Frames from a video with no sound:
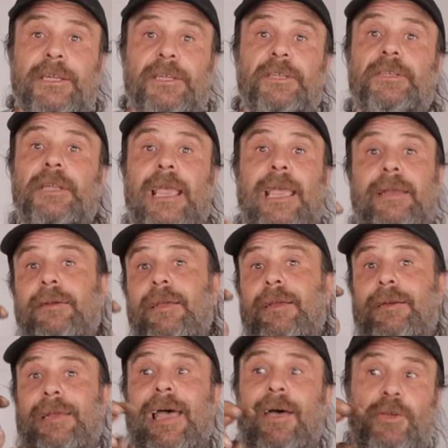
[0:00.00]
is
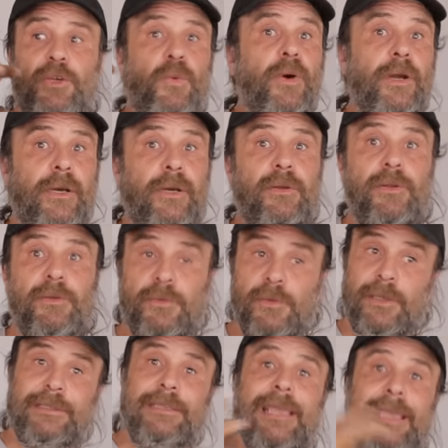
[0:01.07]
and how you want to
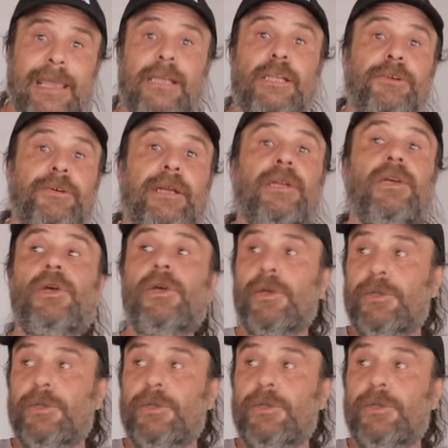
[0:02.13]
tailor it